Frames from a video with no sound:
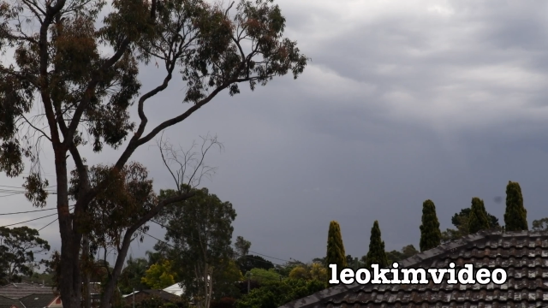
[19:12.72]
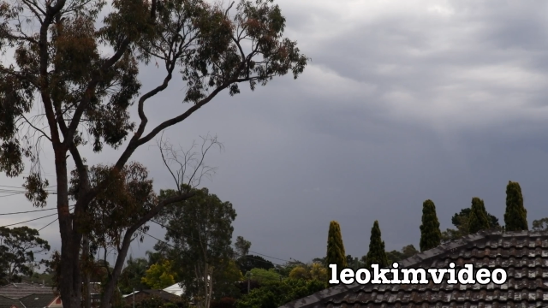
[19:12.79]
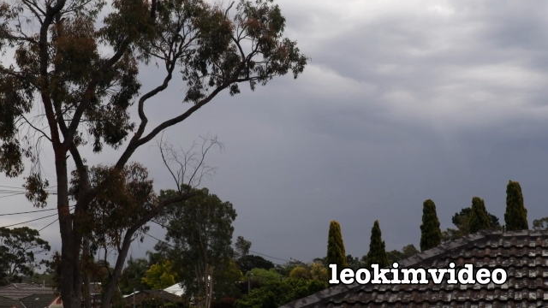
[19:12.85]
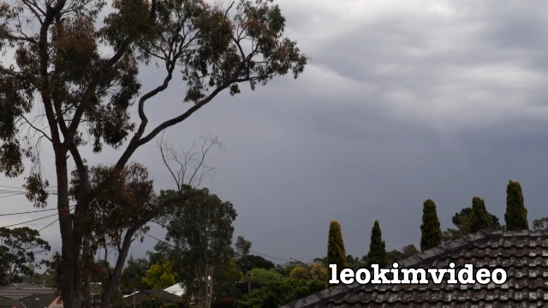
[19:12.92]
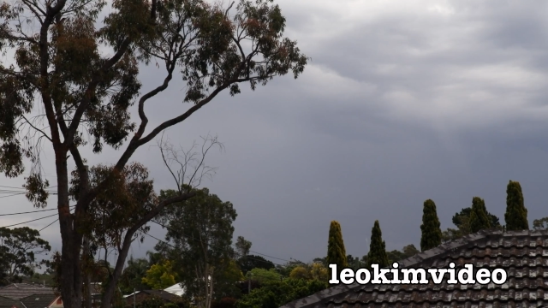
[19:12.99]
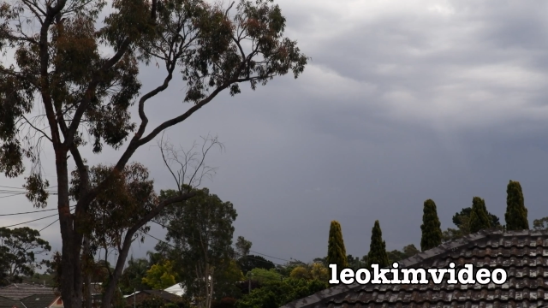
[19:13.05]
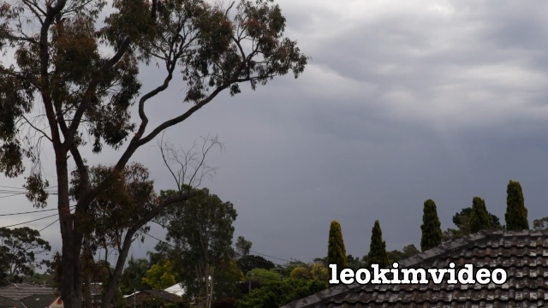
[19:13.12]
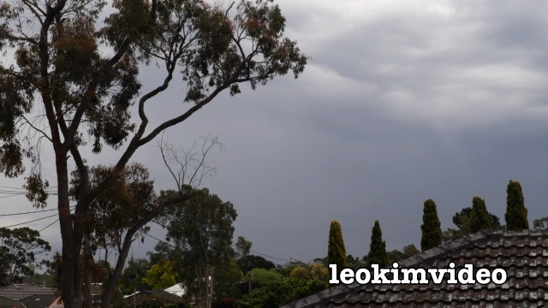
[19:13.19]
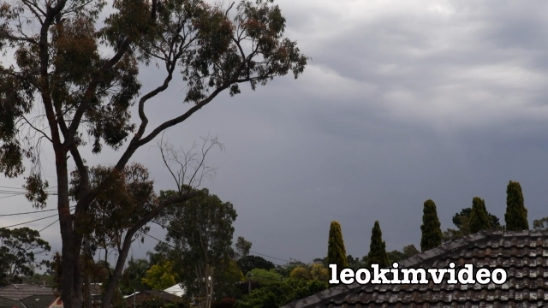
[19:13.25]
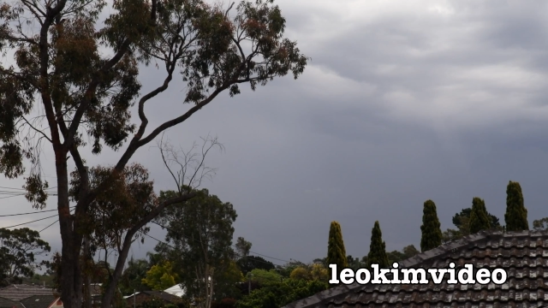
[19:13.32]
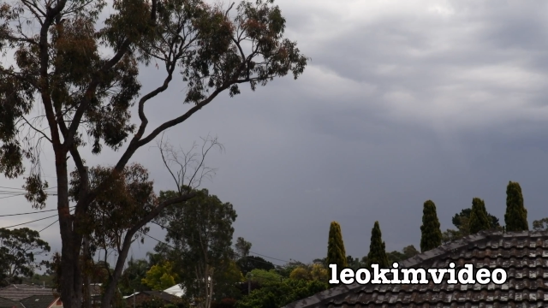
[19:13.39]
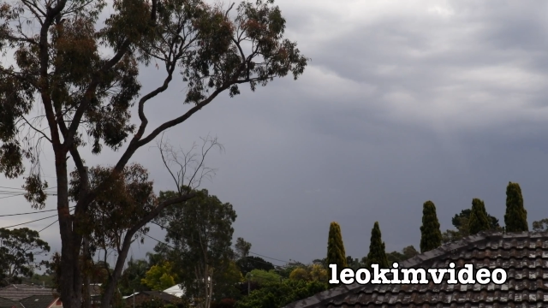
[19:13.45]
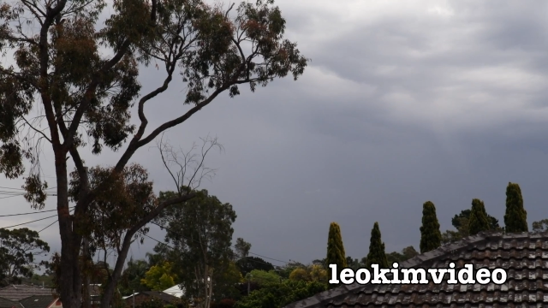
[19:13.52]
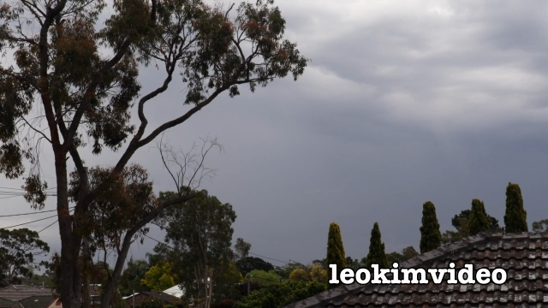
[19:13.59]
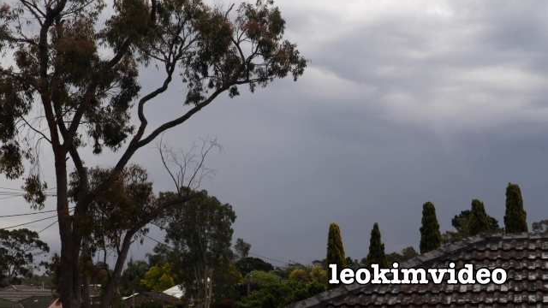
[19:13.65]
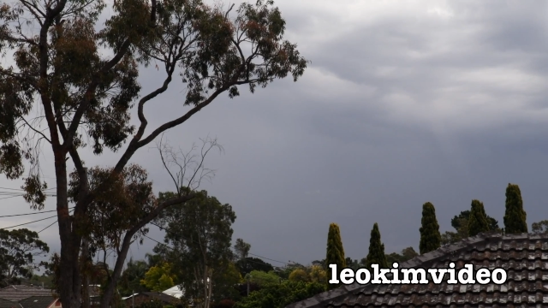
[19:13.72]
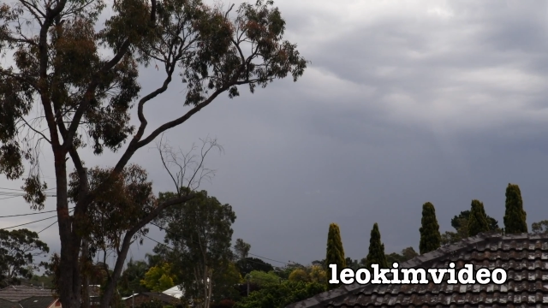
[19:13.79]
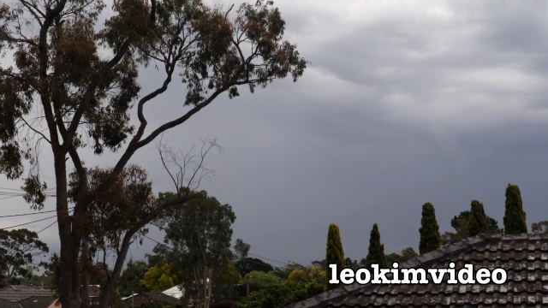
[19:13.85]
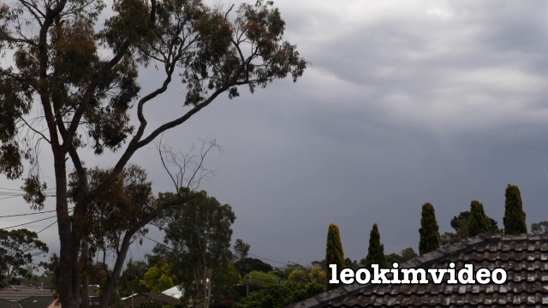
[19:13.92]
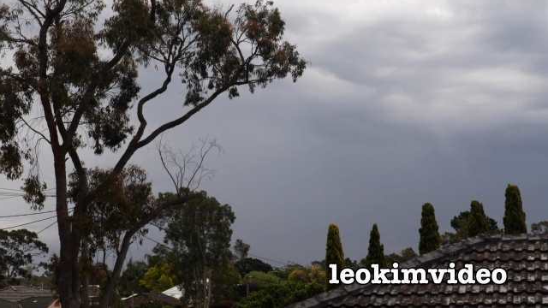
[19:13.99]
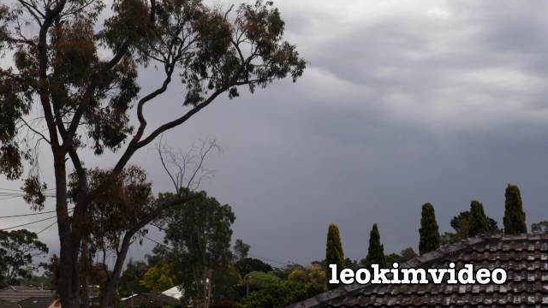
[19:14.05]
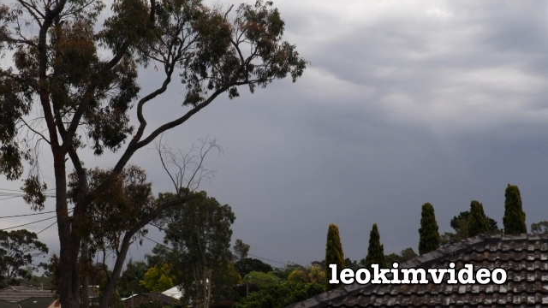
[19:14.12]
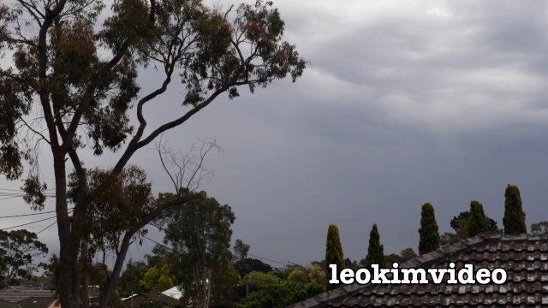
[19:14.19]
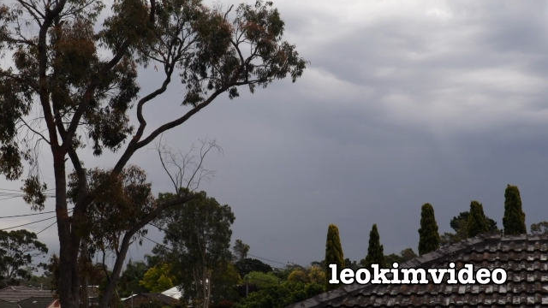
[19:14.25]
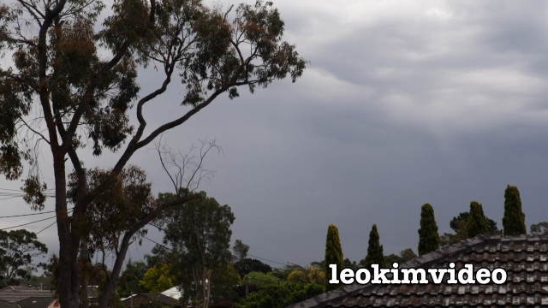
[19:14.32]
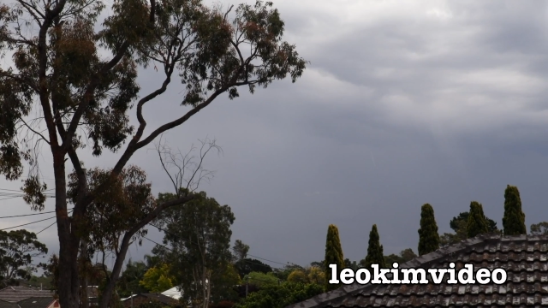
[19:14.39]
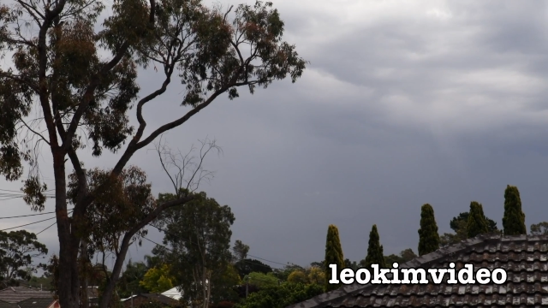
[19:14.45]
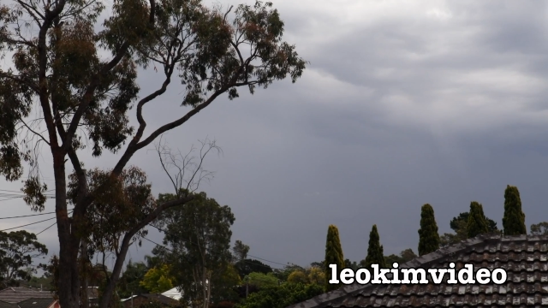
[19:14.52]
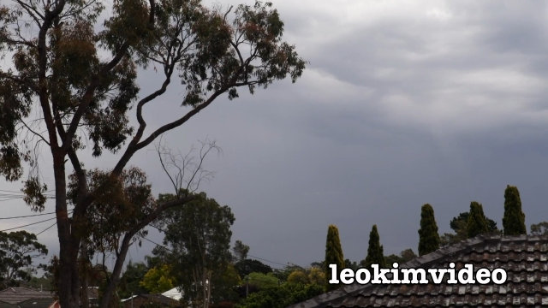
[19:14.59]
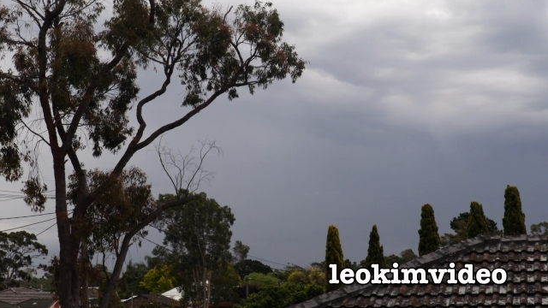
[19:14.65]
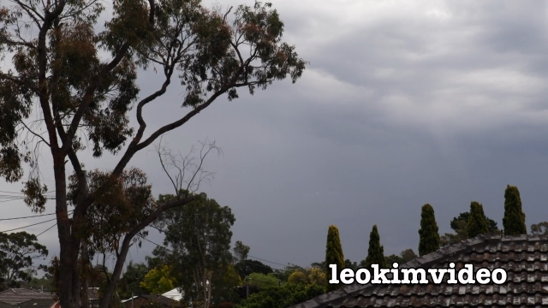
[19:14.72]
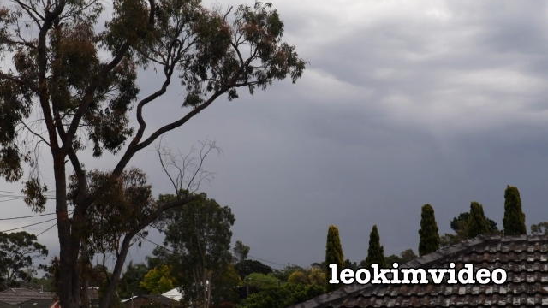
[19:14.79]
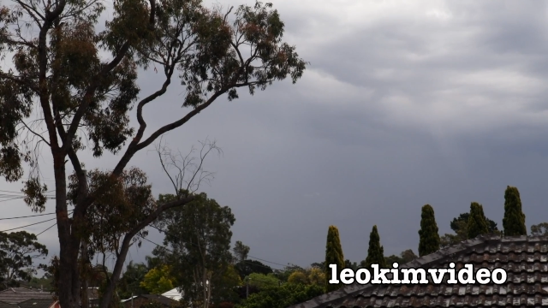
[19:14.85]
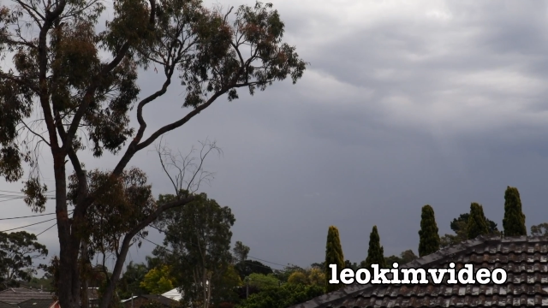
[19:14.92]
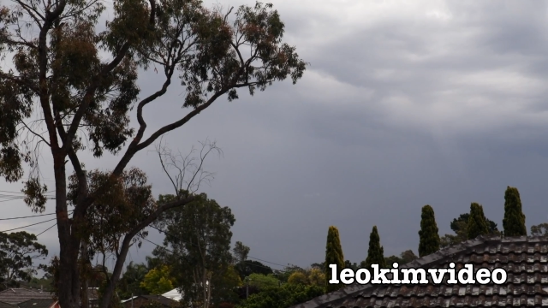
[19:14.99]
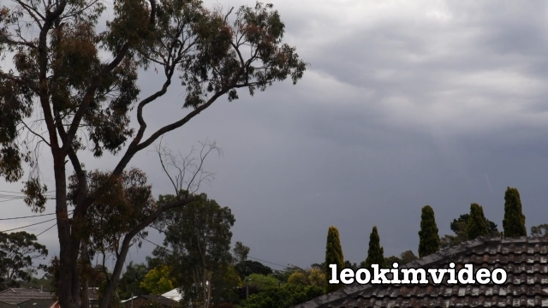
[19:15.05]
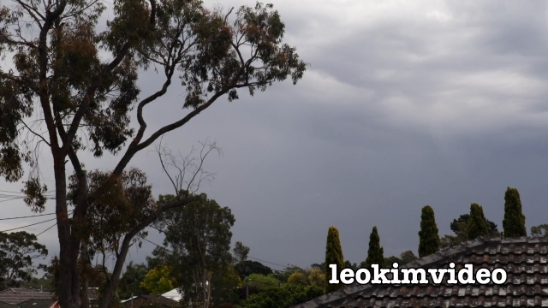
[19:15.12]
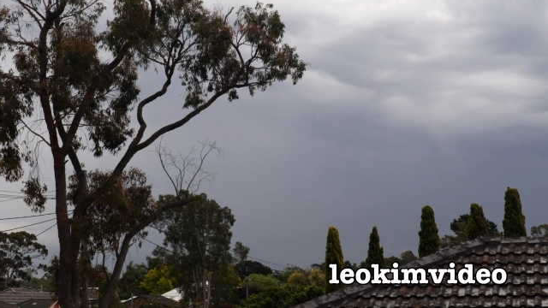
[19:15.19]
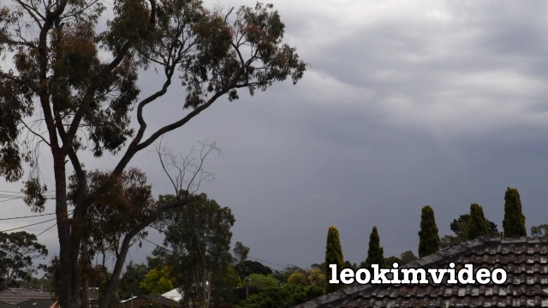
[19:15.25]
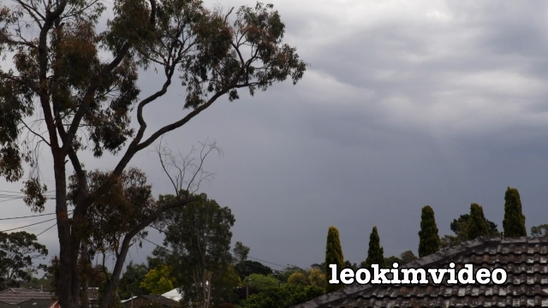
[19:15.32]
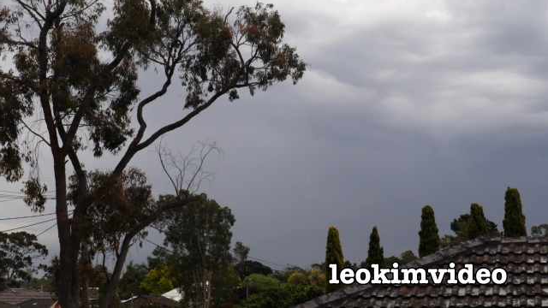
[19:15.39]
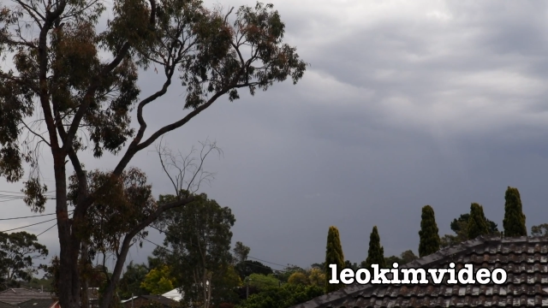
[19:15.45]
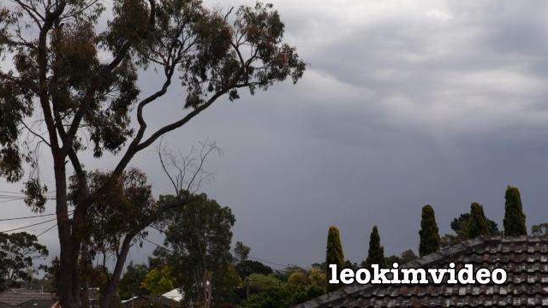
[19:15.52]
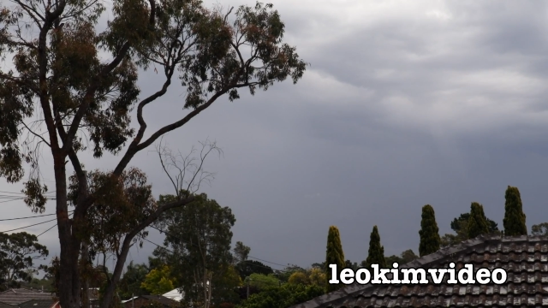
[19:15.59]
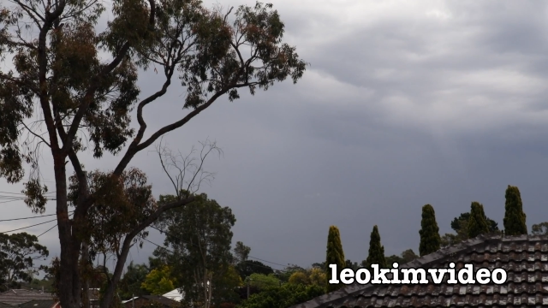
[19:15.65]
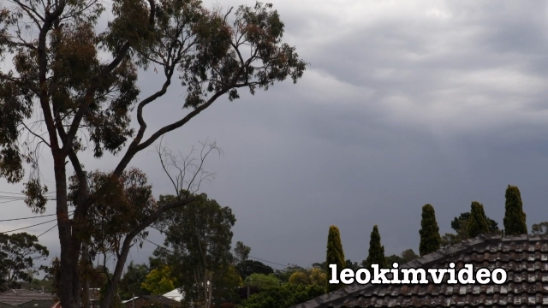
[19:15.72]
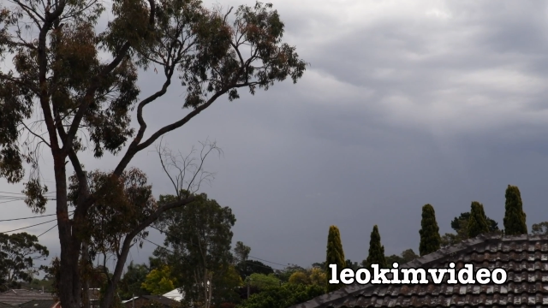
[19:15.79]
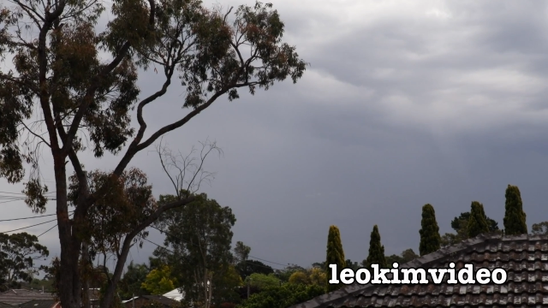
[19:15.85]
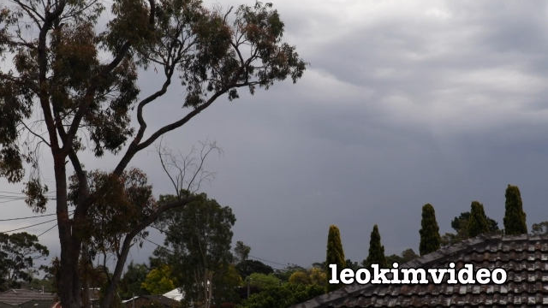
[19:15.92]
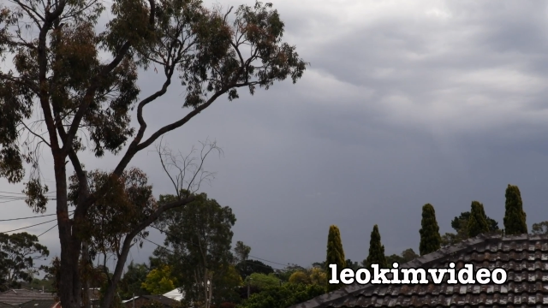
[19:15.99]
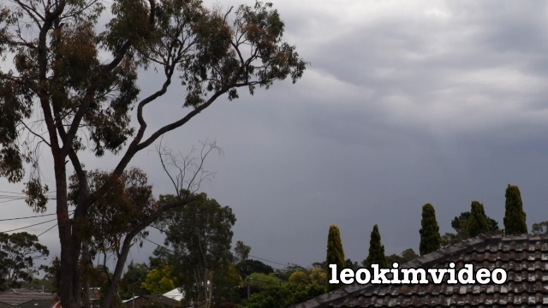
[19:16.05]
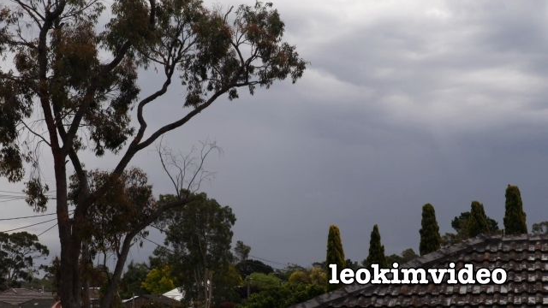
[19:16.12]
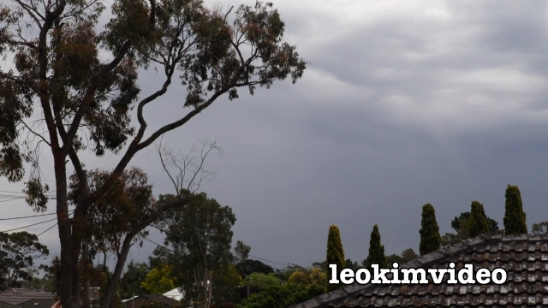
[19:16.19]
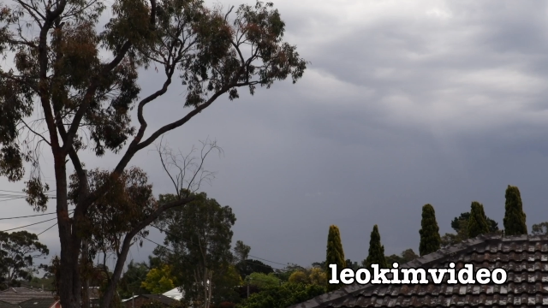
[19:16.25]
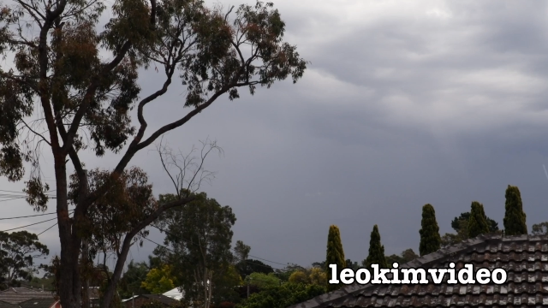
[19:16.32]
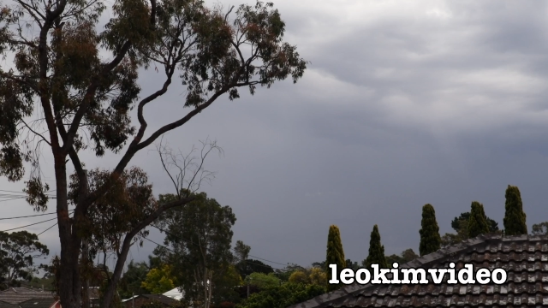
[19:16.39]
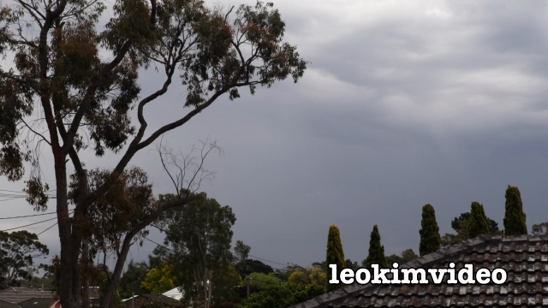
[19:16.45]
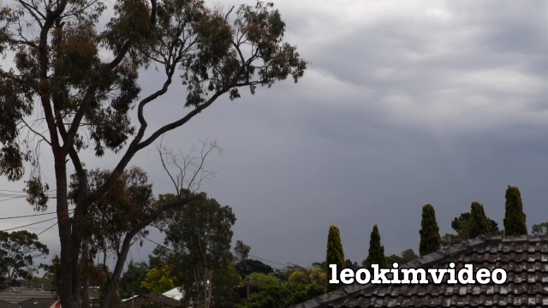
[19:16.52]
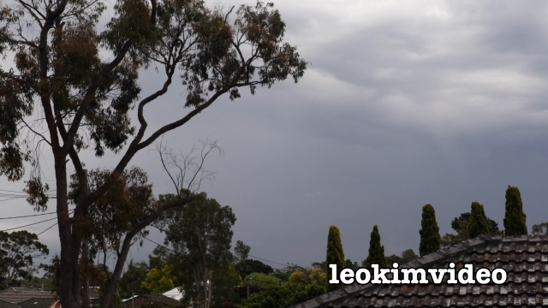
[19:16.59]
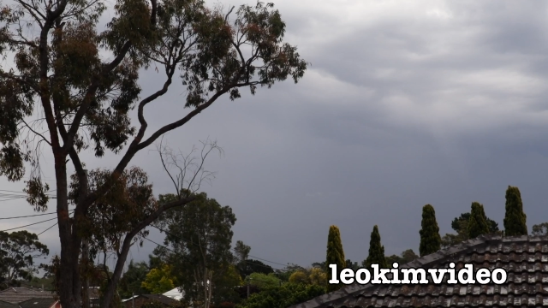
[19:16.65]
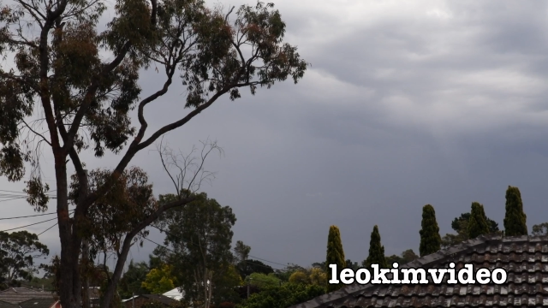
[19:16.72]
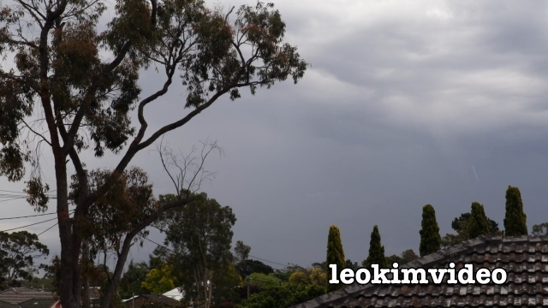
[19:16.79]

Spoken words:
Nobody's mouth can be seen.